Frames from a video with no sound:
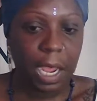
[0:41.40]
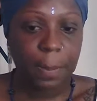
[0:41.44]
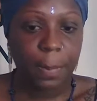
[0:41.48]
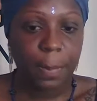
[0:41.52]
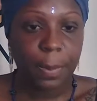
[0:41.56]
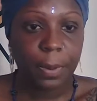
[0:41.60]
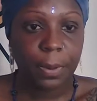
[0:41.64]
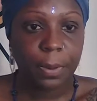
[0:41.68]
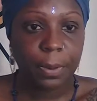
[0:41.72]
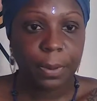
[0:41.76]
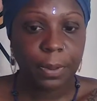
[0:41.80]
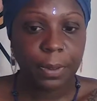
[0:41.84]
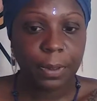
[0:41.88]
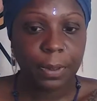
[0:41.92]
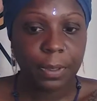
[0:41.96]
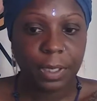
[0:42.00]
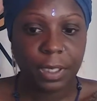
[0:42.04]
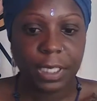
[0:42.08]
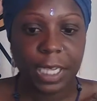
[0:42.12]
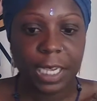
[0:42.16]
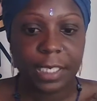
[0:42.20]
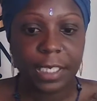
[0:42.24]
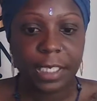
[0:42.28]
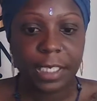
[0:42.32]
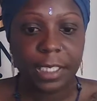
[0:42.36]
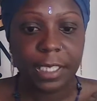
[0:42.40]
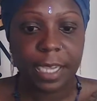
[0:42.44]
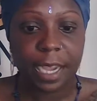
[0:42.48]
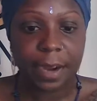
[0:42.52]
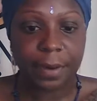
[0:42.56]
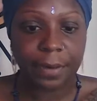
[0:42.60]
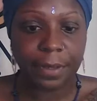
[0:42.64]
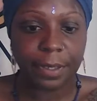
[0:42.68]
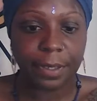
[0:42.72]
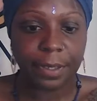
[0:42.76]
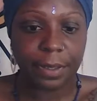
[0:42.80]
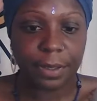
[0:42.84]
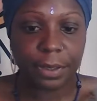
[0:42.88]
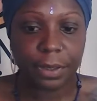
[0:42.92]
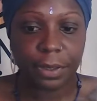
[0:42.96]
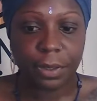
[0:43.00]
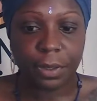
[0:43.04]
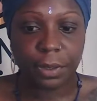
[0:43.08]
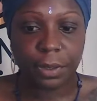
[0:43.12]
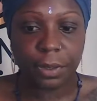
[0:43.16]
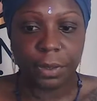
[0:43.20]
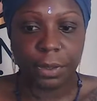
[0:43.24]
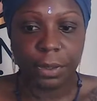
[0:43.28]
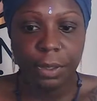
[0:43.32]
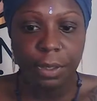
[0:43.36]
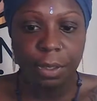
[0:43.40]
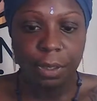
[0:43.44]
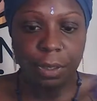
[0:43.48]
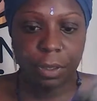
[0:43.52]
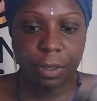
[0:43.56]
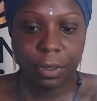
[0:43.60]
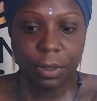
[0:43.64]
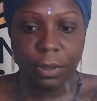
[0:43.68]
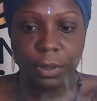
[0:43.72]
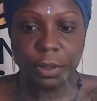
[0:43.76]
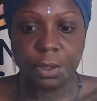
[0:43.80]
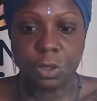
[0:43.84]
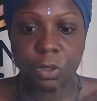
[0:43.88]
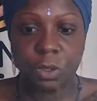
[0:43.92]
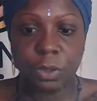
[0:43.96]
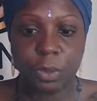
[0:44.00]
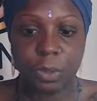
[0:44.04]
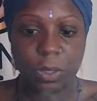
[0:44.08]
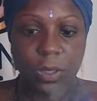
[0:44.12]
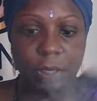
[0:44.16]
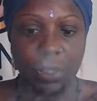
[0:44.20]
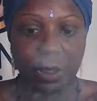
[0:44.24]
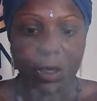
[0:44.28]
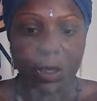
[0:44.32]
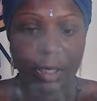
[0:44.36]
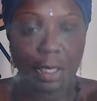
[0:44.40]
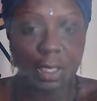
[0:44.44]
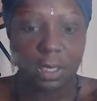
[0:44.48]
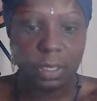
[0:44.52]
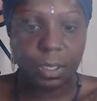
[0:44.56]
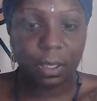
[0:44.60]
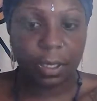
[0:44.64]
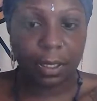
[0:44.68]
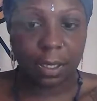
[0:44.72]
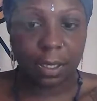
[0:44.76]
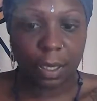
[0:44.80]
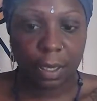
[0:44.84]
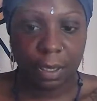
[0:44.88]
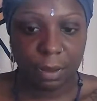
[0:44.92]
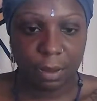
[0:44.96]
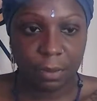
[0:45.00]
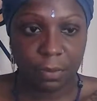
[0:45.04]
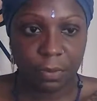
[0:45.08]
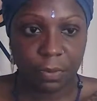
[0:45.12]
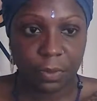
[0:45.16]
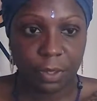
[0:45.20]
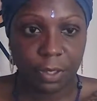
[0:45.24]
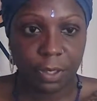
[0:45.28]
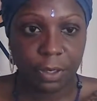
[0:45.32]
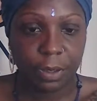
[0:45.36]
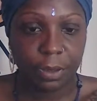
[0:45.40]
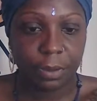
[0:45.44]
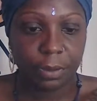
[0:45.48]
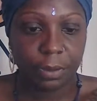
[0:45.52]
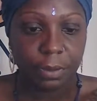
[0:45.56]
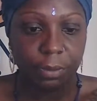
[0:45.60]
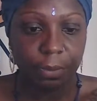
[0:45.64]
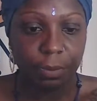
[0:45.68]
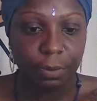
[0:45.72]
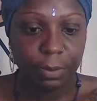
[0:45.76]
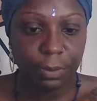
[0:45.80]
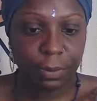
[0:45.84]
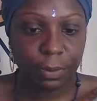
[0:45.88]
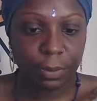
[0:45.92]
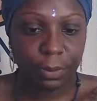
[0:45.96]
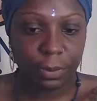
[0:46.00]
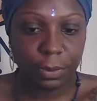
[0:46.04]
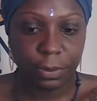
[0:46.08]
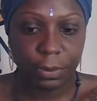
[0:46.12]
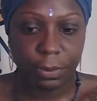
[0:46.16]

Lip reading: Capricorn. Sagittarius, yours is in the other video.